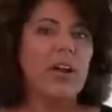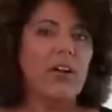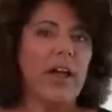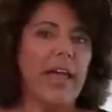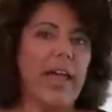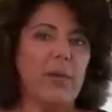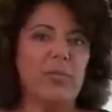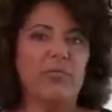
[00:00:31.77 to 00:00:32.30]
Here I
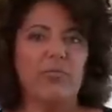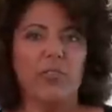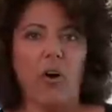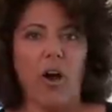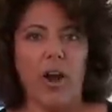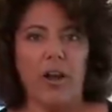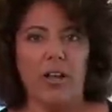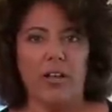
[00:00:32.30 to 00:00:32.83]
am in
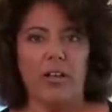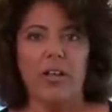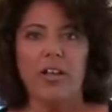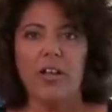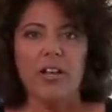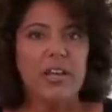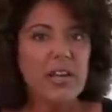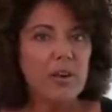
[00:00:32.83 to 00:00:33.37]
Florida,
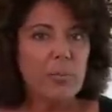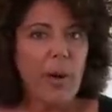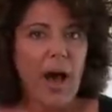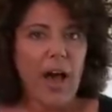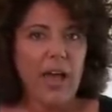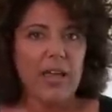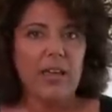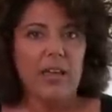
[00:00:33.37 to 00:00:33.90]

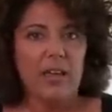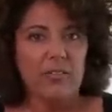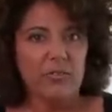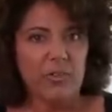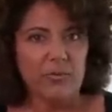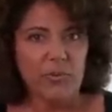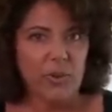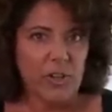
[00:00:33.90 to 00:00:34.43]
nearby
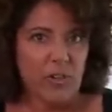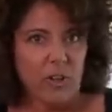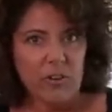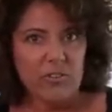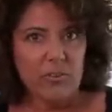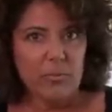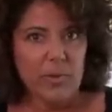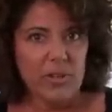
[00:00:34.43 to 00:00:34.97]
from
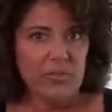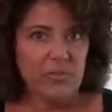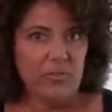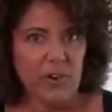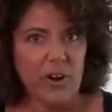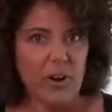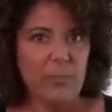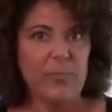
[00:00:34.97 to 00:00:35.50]
foreclosure mill
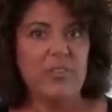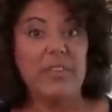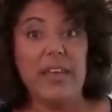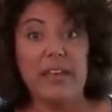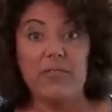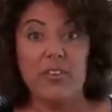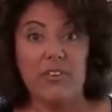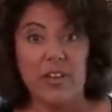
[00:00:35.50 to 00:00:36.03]
firm
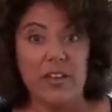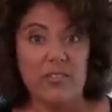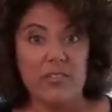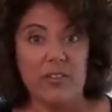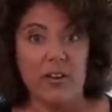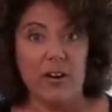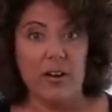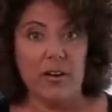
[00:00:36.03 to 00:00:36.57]
David J.
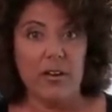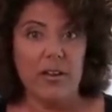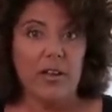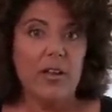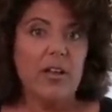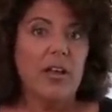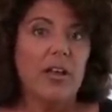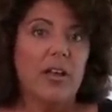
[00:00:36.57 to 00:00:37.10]
Stern.
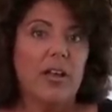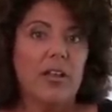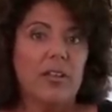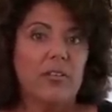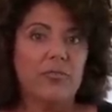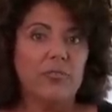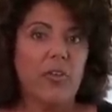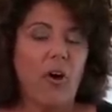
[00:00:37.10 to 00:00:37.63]

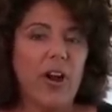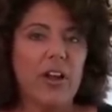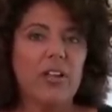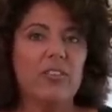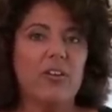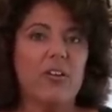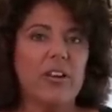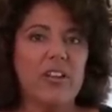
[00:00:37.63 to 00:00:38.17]
The Florida
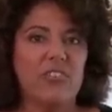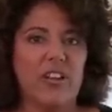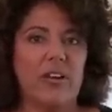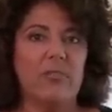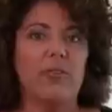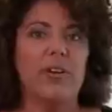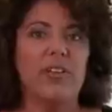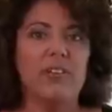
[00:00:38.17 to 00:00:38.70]
Attorney
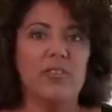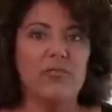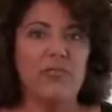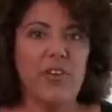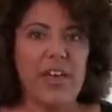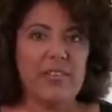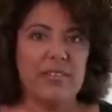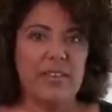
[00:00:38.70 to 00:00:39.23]
General is
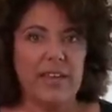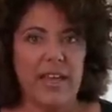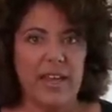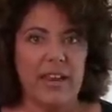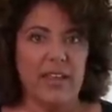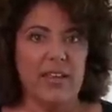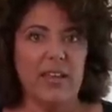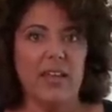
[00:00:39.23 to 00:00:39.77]

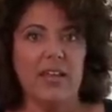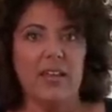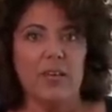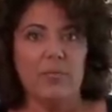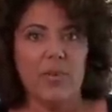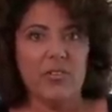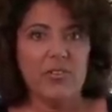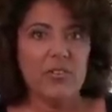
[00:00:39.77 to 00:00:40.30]
investigating
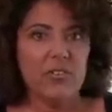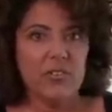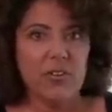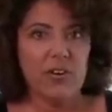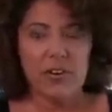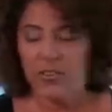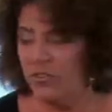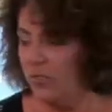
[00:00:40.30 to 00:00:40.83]
Mr.
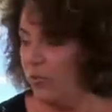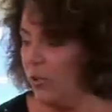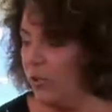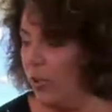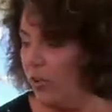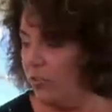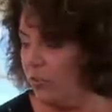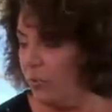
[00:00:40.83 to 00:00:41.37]
Stern's
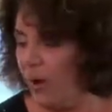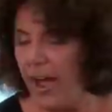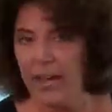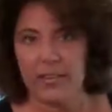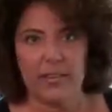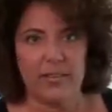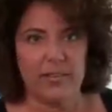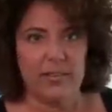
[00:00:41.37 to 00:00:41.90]
foreclosure
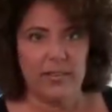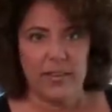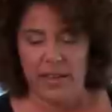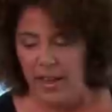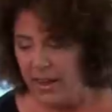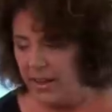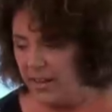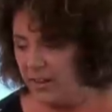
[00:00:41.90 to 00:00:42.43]
practice,
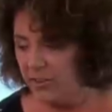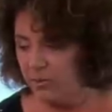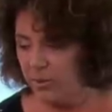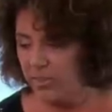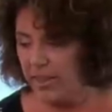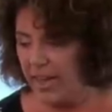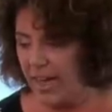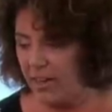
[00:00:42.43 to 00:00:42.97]
and here's
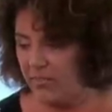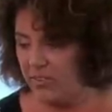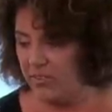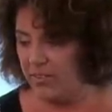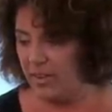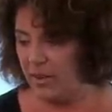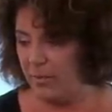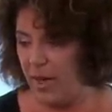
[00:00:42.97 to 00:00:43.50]
what they have to
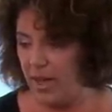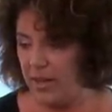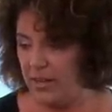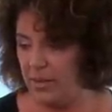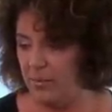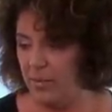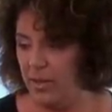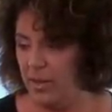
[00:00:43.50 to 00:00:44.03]
say about
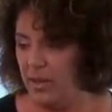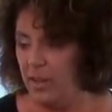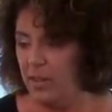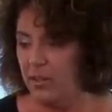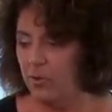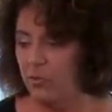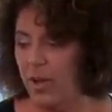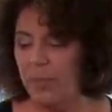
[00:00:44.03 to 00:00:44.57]
him.
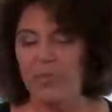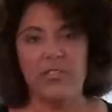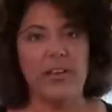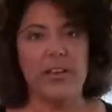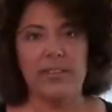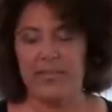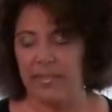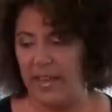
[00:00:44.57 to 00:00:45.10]
Their
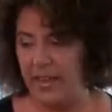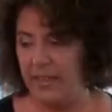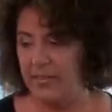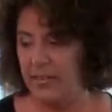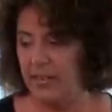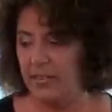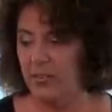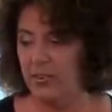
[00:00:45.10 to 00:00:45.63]
website
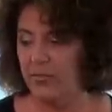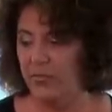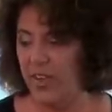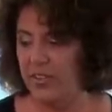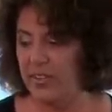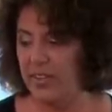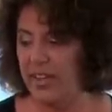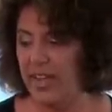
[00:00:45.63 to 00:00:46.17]
says they're
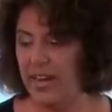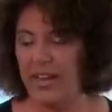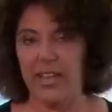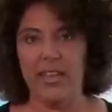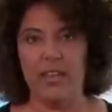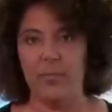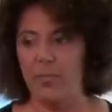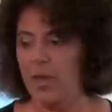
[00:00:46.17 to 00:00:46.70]
investigating
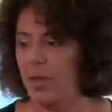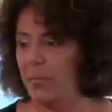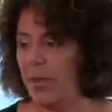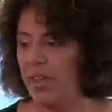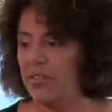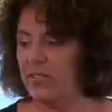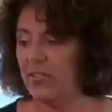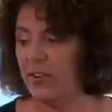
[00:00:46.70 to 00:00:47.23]
him
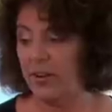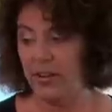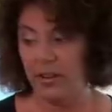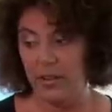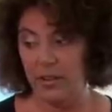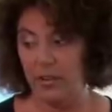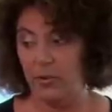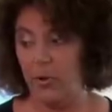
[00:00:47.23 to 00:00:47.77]
based on,
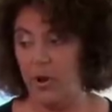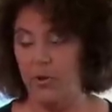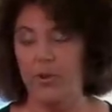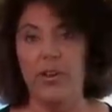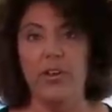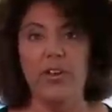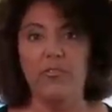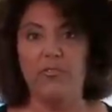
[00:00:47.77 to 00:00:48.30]
quote,
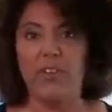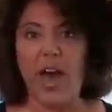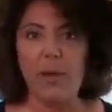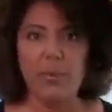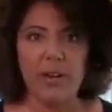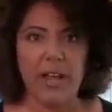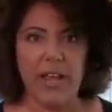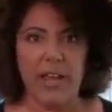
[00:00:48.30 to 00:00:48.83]

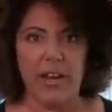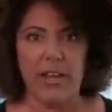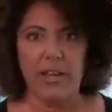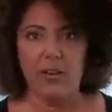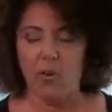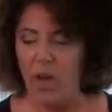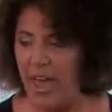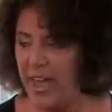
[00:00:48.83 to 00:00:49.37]

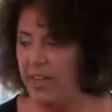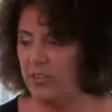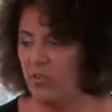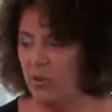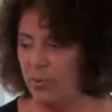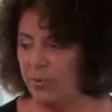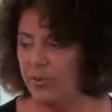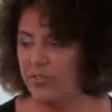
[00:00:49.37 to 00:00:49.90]
fabricating and
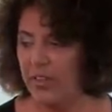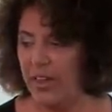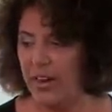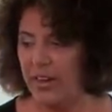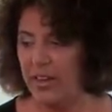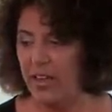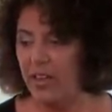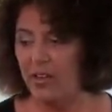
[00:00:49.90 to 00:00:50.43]
or
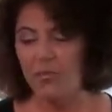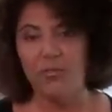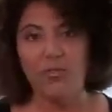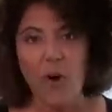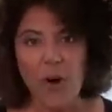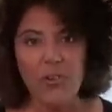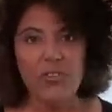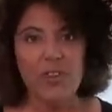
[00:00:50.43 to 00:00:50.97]
presenting
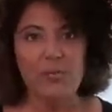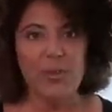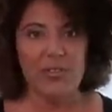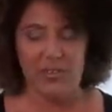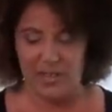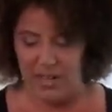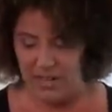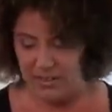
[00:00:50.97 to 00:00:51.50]
false and
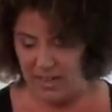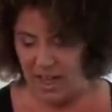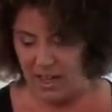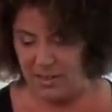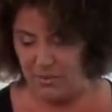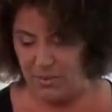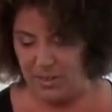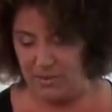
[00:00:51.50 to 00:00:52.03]
misleading
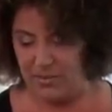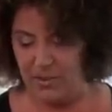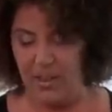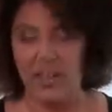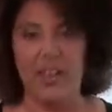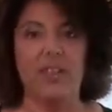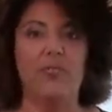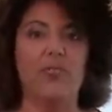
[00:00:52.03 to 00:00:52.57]
documents
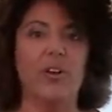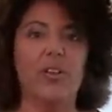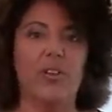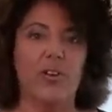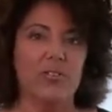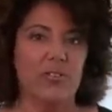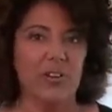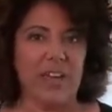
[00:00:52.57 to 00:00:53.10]
in
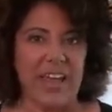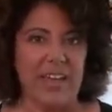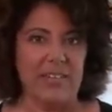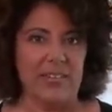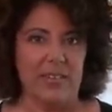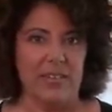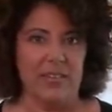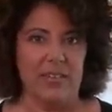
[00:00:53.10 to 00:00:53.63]
foreclosure
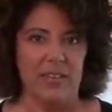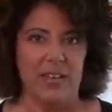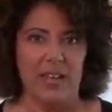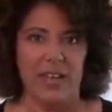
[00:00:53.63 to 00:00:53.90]
cases.